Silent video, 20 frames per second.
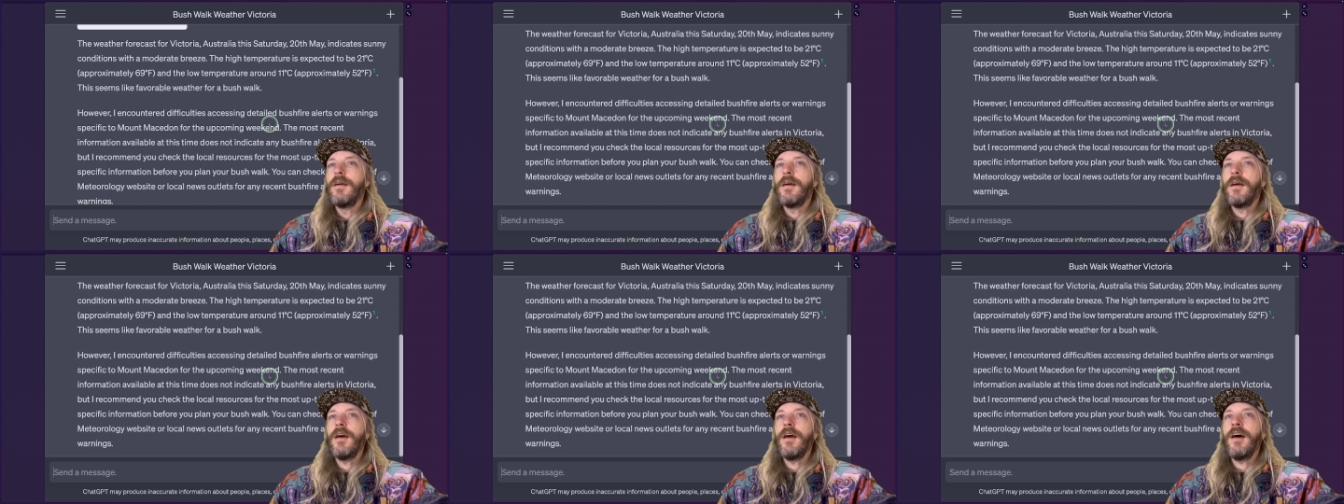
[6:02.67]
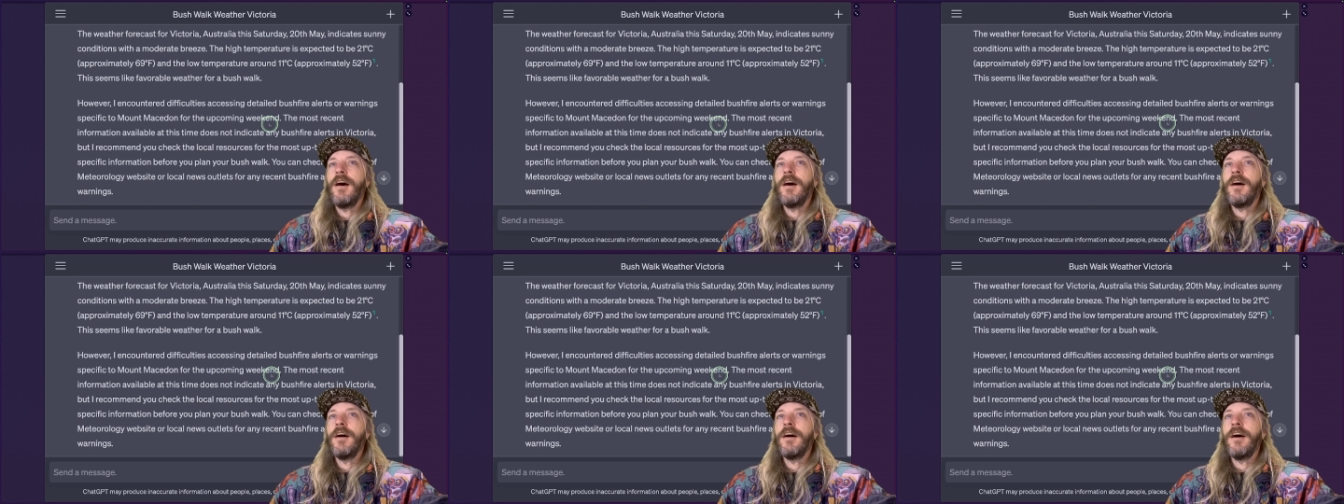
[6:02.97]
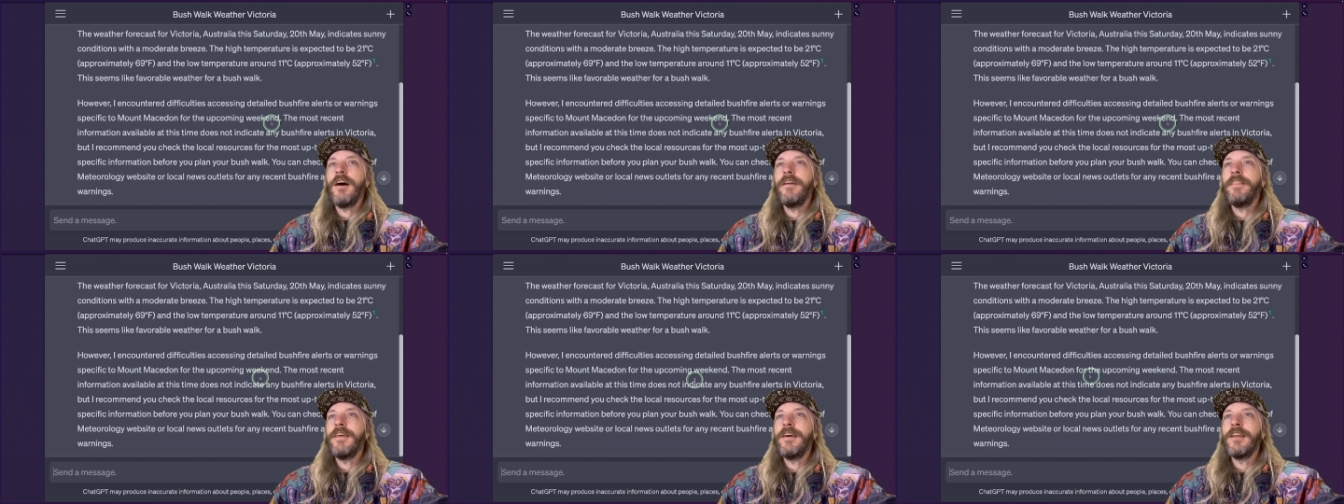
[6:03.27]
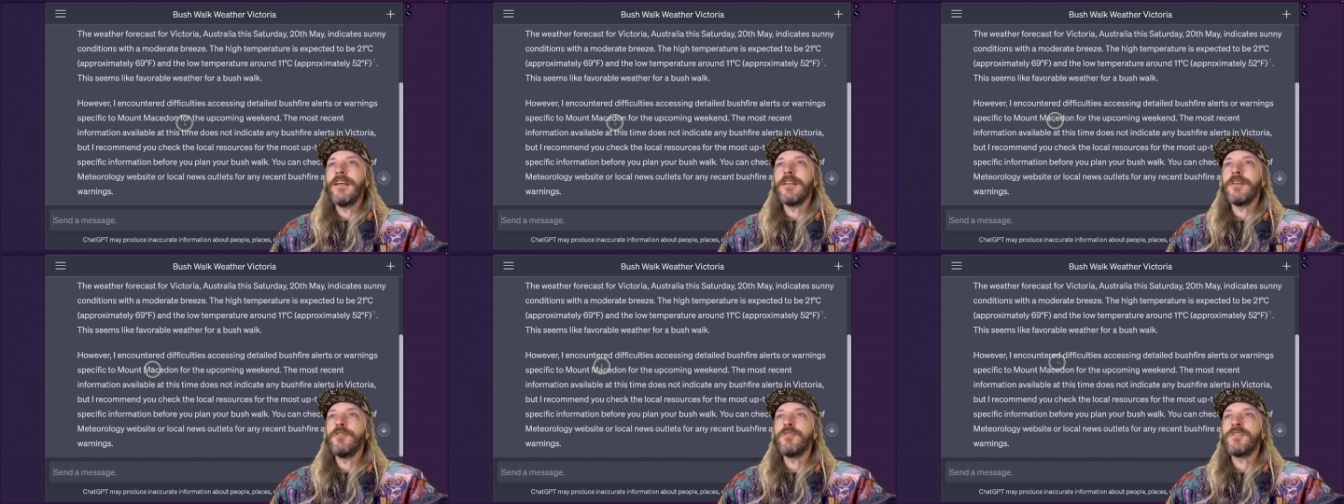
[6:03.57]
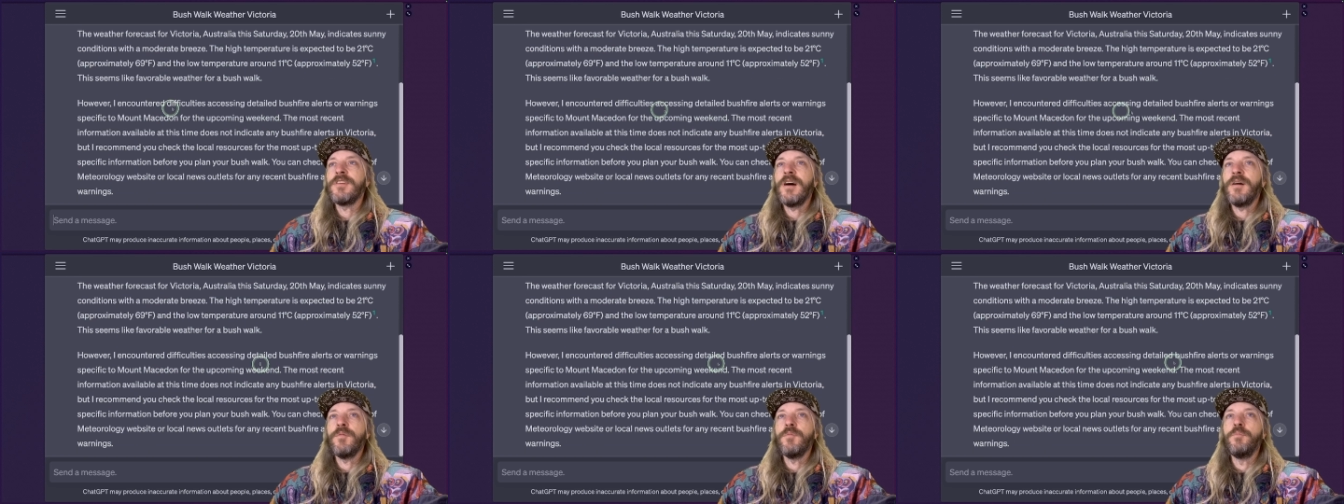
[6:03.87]
And then it
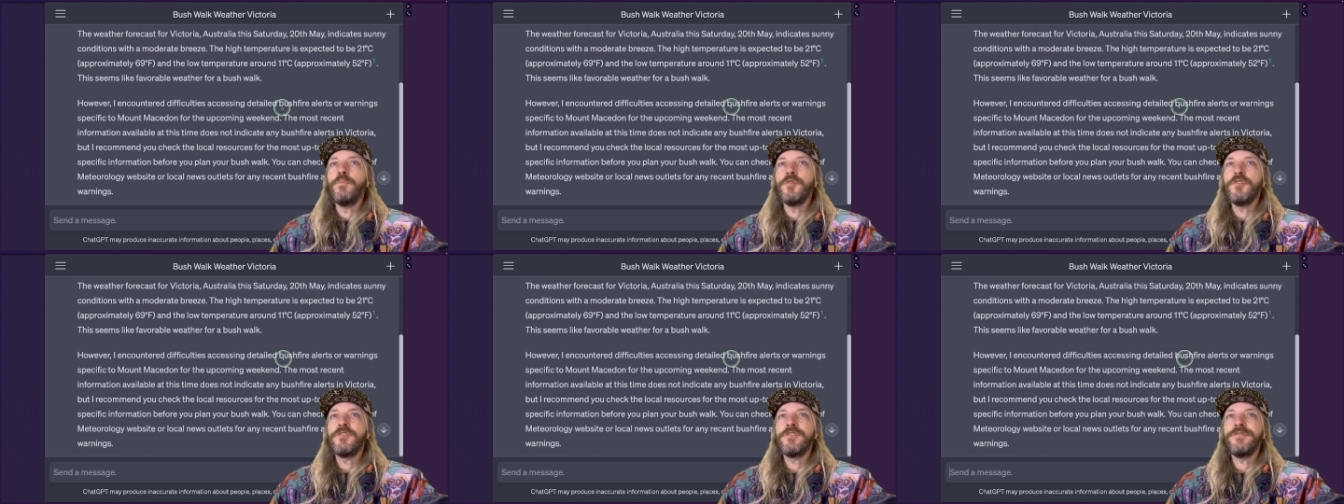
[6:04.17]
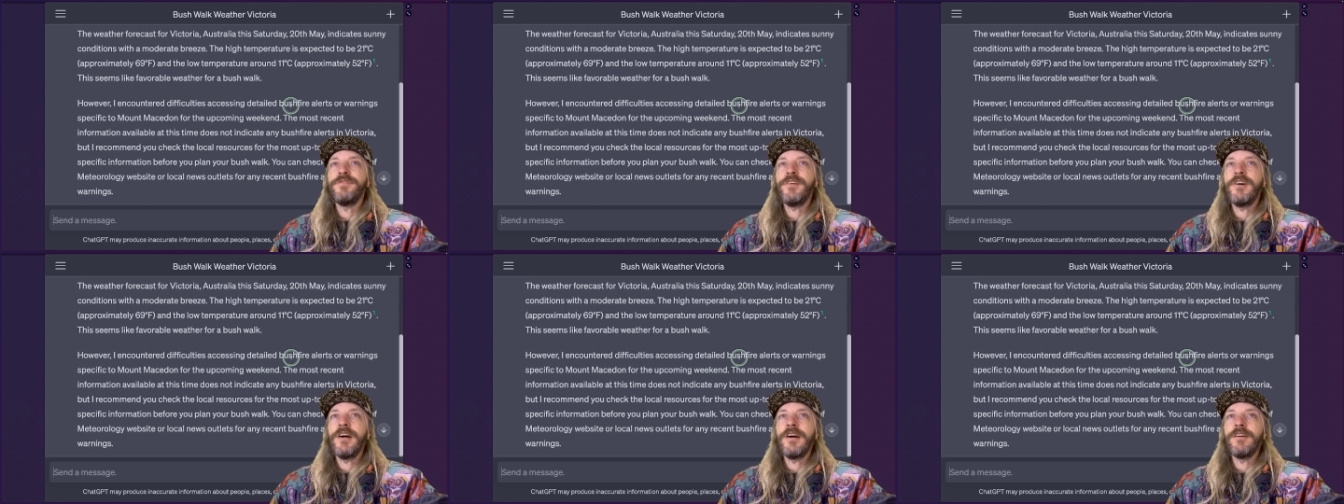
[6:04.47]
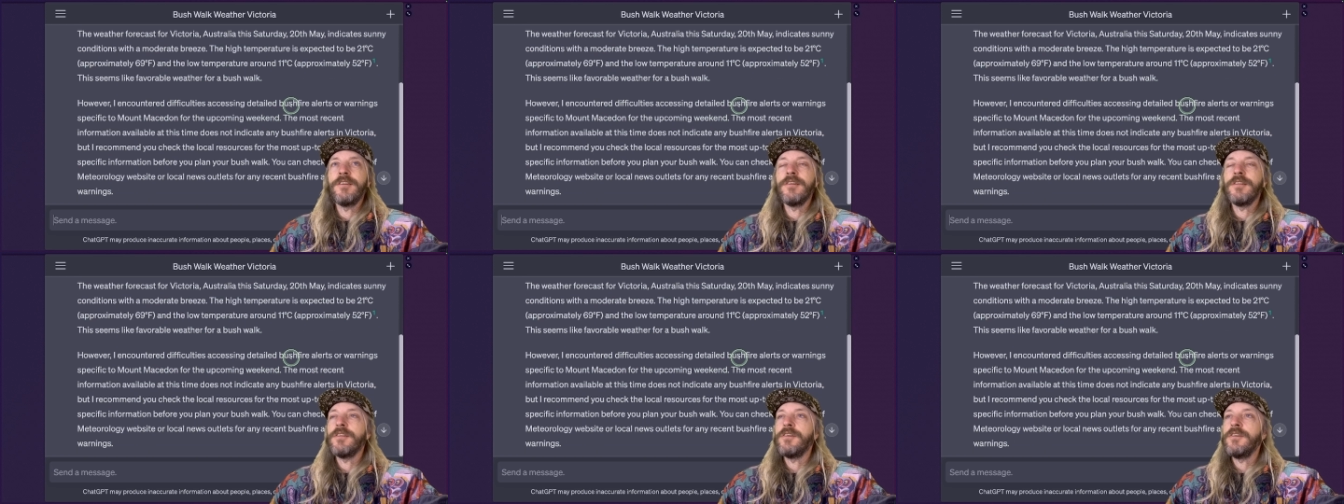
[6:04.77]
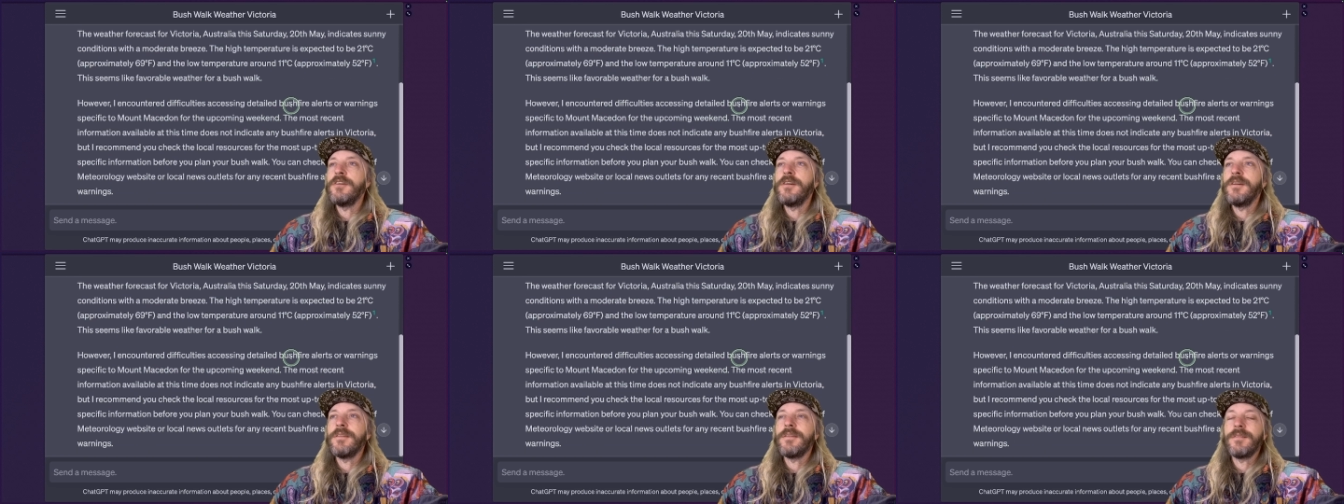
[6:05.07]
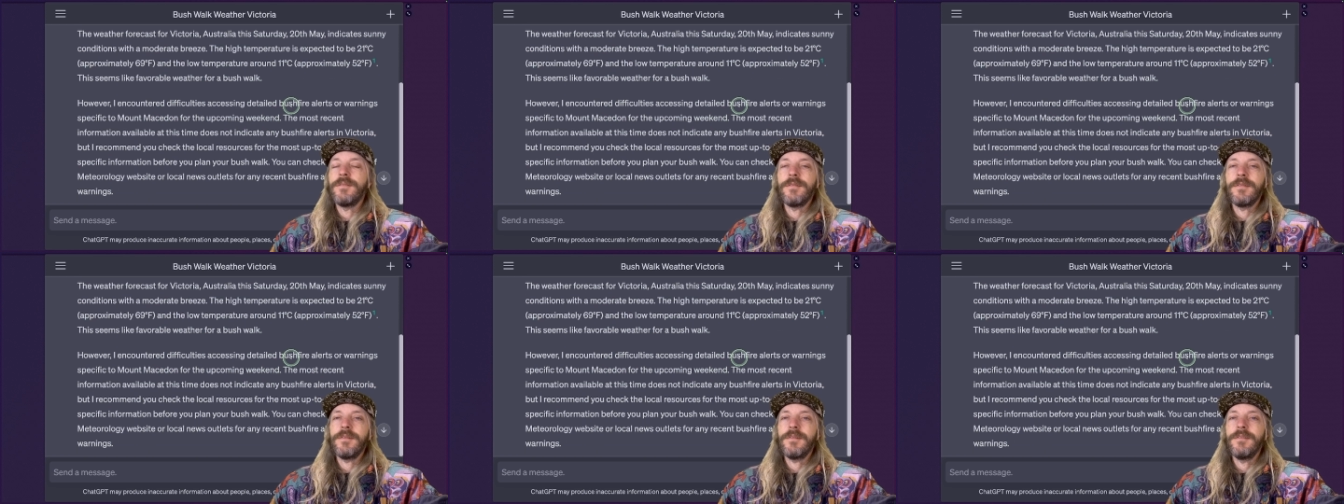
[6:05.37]
looked up bushfire
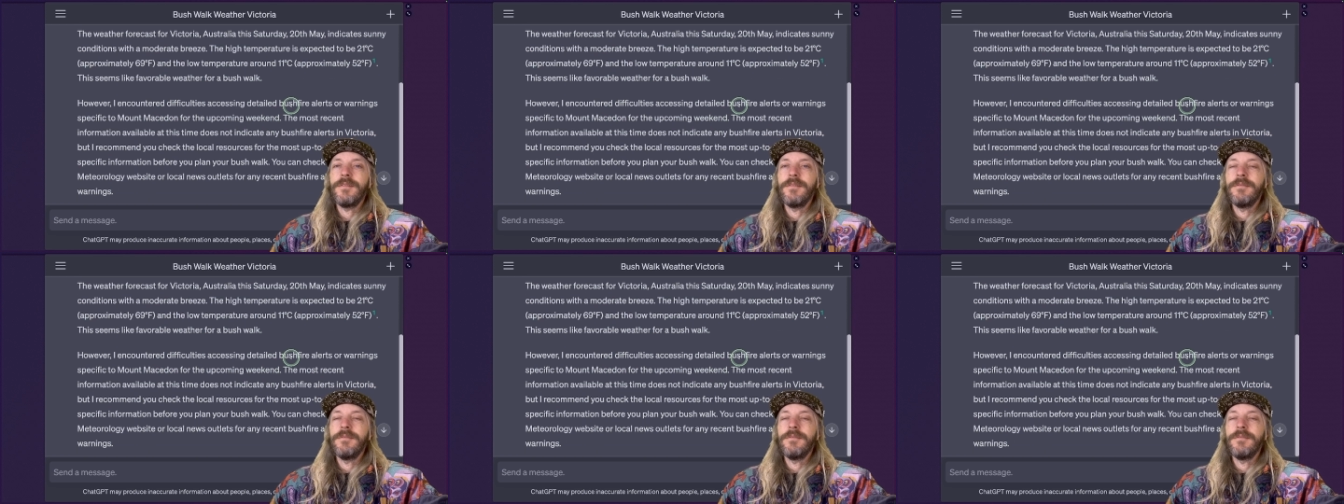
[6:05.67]
alerts.